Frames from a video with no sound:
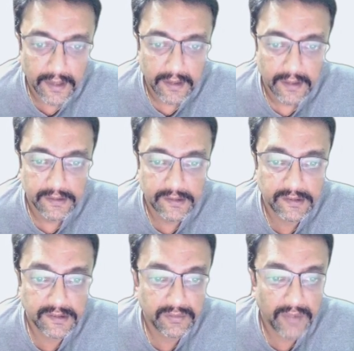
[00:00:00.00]
This
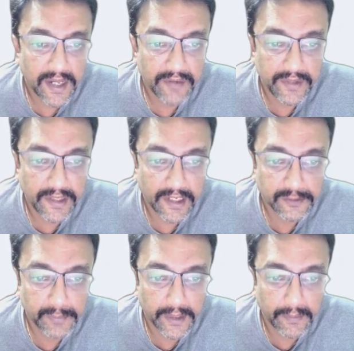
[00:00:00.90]
is where we
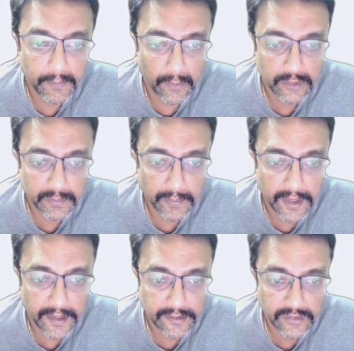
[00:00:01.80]
expect most
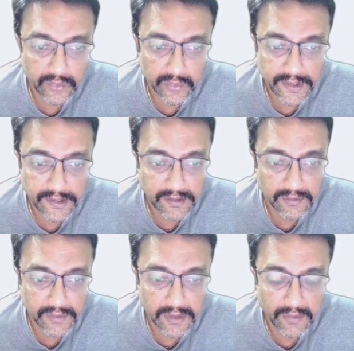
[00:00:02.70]
players to reach
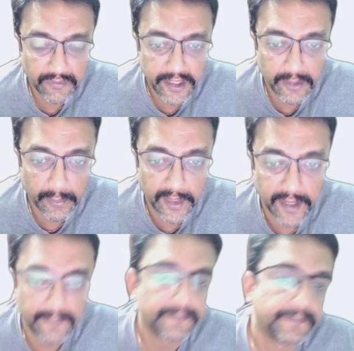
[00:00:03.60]
with free to play.
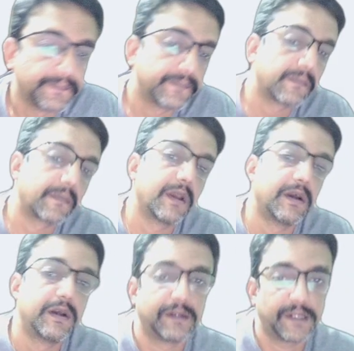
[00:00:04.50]

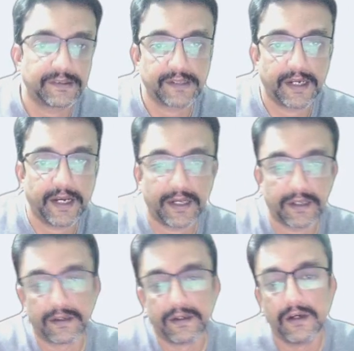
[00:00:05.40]
That's great.
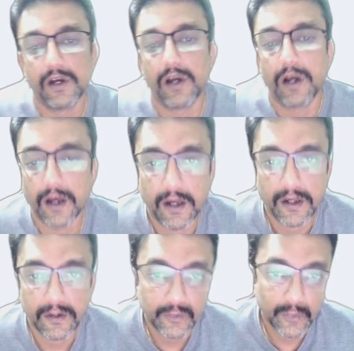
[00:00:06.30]

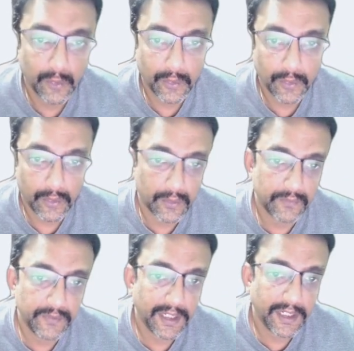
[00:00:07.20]
So
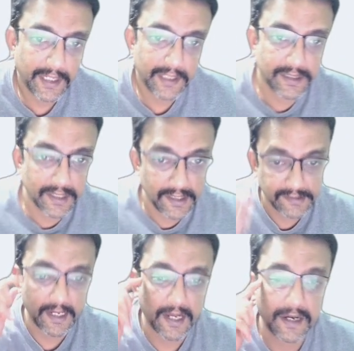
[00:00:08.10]
we'll get a 3
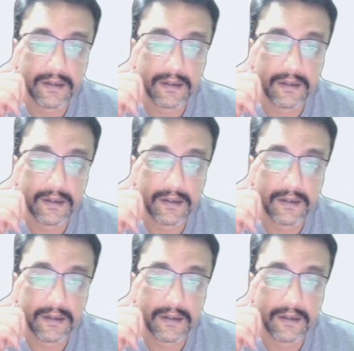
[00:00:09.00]
star.